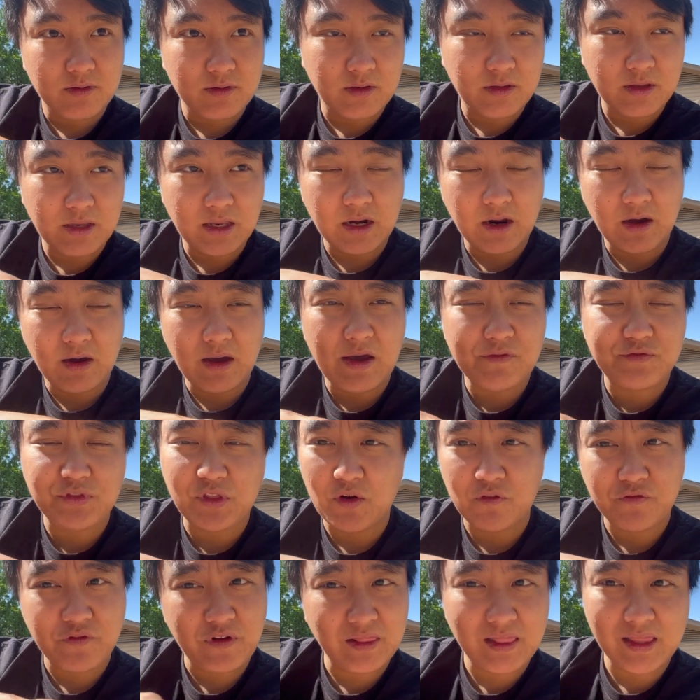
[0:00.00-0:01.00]
You know, if
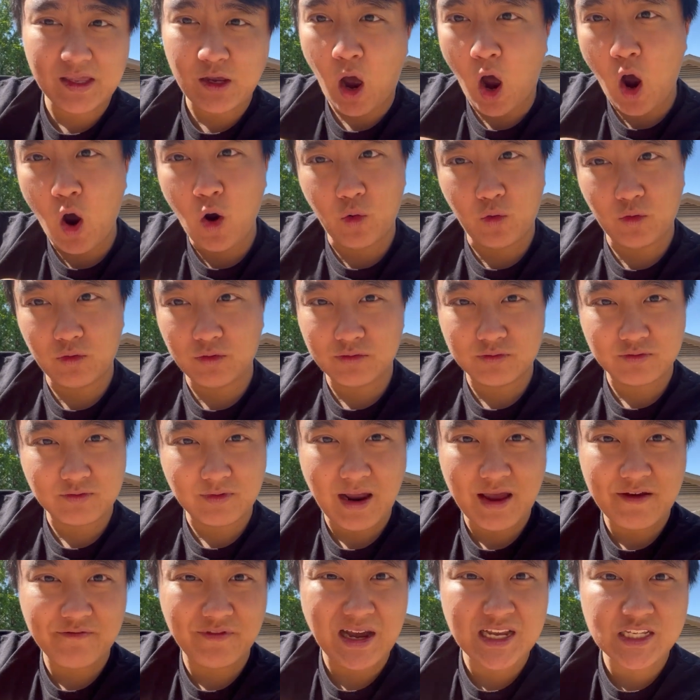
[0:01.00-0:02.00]
they're feeling cold,
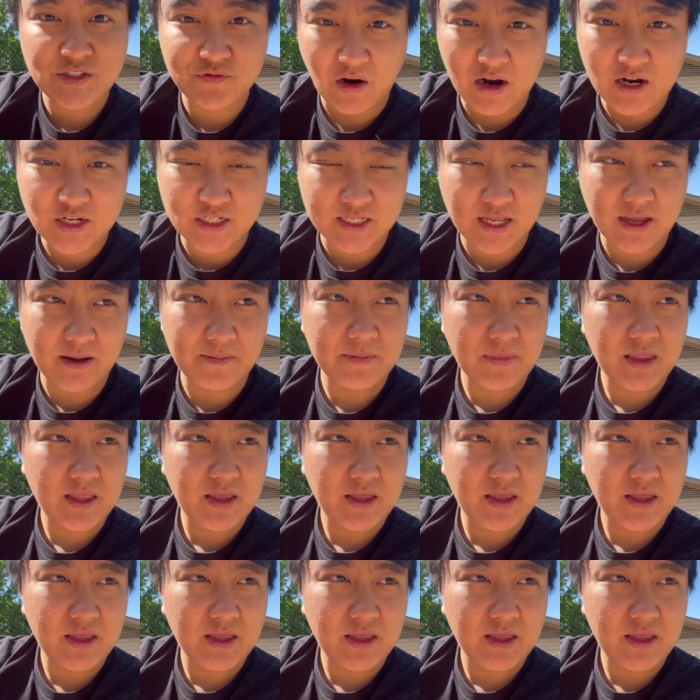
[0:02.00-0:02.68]
right? Vice versa.